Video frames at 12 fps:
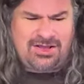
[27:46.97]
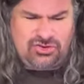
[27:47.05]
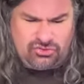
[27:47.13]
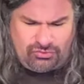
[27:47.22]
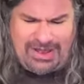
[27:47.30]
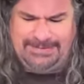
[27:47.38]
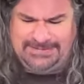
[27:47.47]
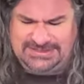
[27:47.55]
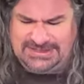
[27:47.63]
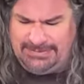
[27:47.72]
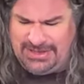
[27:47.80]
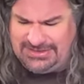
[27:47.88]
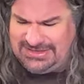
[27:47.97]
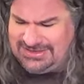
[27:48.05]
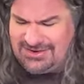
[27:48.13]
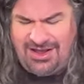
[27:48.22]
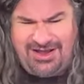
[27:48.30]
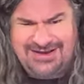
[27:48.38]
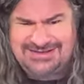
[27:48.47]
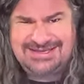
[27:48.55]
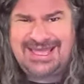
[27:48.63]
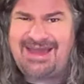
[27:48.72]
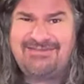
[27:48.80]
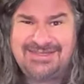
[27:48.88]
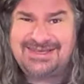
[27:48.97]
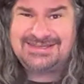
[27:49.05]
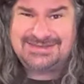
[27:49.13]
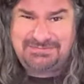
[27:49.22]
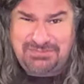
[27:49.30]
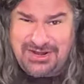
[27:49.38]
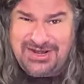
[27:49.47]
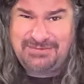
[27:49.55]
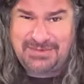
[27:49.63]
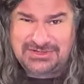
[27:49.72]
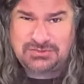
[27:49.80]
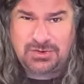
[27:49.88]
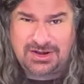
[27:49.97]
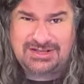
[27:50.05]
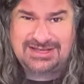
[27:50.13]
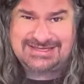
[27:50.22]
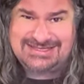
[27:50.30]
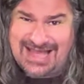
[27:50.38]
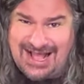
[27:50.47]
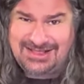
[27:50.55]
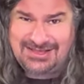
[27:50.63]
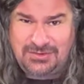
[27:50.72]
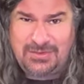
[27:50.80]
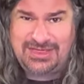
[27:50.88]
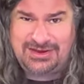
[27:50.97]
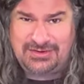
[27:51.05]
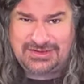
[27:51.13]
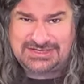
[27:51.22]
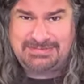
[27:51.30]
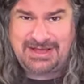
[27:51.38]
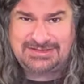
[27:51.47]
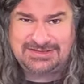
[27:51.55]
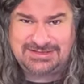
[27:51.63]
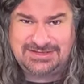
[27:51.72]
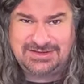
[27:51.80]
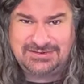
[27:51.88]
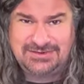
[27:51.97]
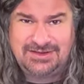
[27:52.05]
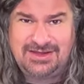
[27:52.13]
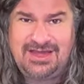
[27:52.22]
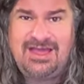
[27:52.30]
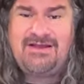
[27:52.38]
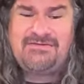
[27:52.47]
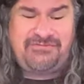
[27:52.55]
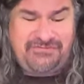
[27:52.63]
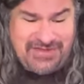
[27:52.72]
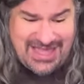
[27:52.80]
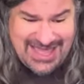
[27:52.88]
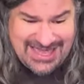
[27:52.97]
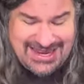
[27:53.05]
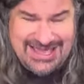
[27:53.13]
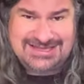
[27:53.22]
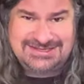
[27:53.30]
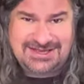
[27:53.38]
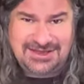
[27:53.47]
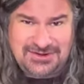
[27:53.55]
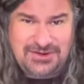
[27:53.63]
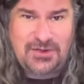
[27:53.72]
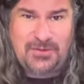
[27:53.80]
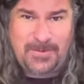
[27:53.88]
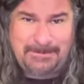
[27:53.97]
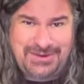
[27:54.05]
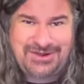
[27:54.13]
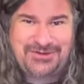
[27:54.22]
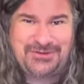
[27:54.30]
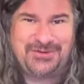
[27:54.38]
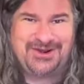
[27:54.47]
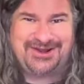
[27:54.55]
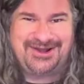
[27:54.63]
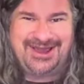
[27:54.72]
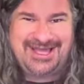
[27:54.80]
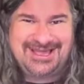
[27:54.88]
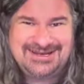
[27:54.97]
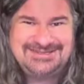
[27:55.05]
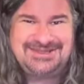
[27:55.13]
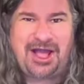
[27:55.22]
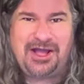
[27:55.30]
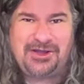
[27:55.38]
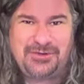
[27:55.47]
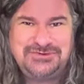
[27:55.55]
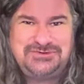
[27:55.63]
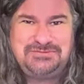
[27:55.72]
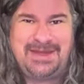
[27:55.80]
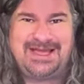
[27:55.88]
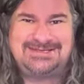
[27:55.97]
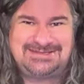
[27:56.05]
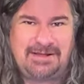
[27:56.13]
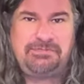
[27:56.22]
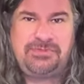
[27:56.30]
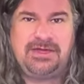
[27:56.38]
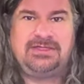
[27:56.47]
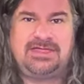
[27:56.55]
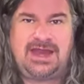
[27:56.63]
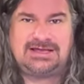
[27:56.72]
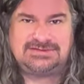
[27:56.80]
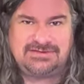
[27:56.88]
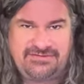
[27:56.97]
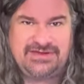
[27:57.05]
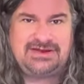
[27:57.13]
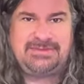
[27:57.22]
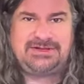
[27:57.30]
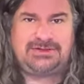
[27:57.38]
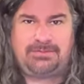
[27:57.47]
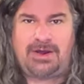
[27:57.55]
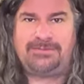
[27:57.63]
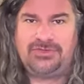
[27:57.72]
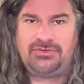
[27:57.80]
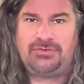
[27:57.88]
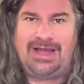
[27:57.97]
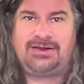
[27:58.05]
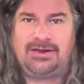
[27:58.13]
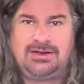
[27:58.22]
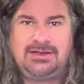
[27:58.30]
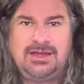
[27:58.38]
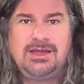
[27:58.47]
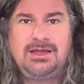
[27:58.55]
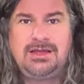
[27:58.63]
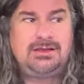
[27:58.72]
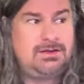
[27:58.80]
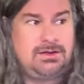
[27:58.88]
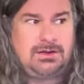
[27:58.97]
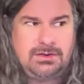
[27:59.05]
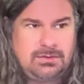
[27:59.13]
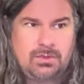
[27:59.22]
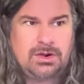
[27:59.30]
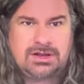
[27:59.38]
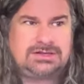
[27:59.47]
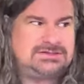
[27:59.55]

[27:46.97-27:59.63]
Gripes about it. Honestly, everything has pretty much worked exactly the way that I expected to do. It is no miracle worker. It is not going to make something that has a fundamental problem to the record work